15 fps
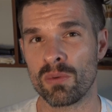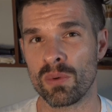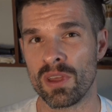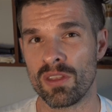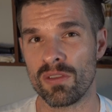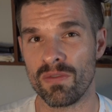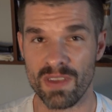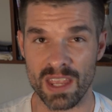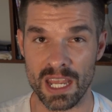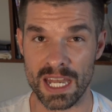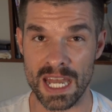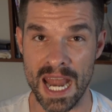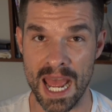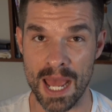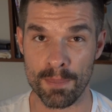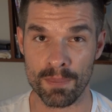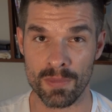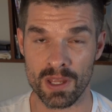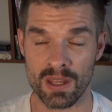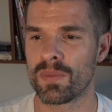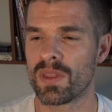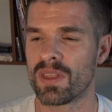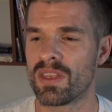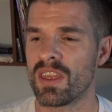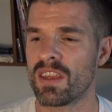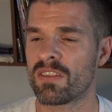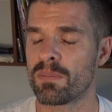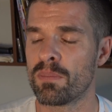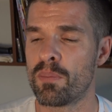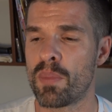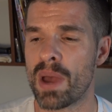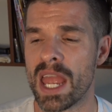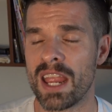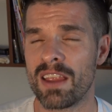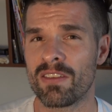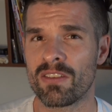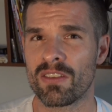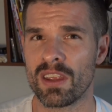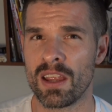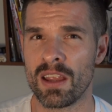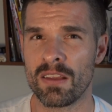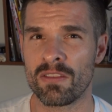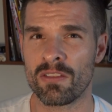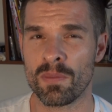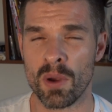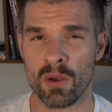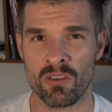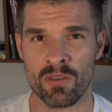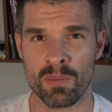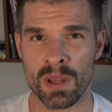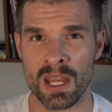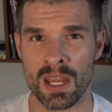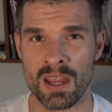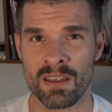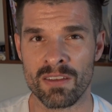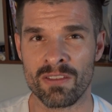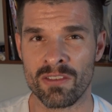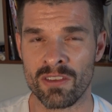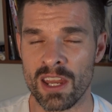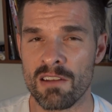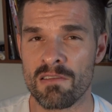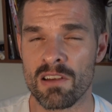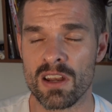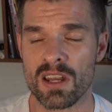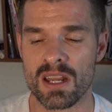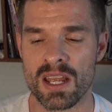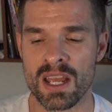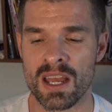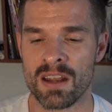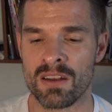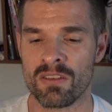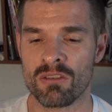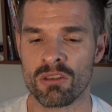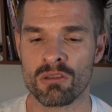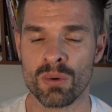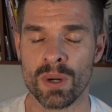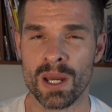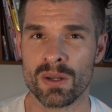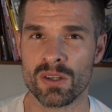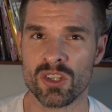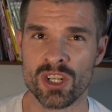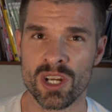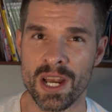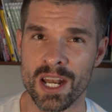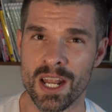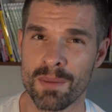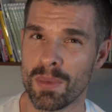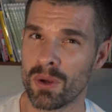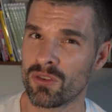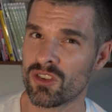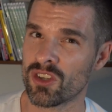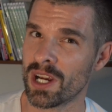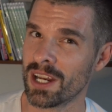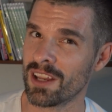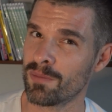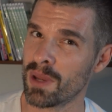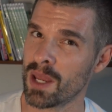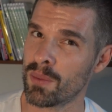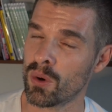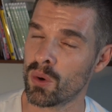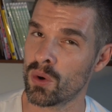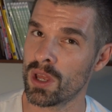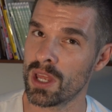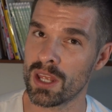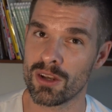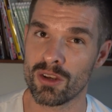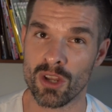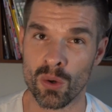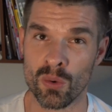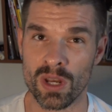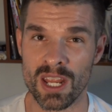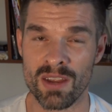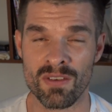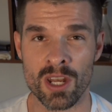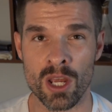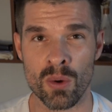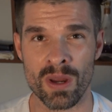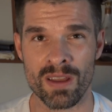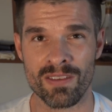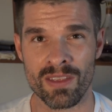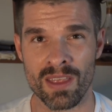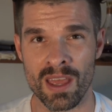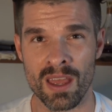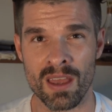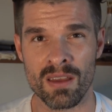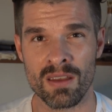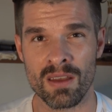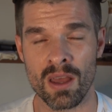with Vietnam. This base is supposed to be a secret, and throughout China, most Chinese people don't even know it's there.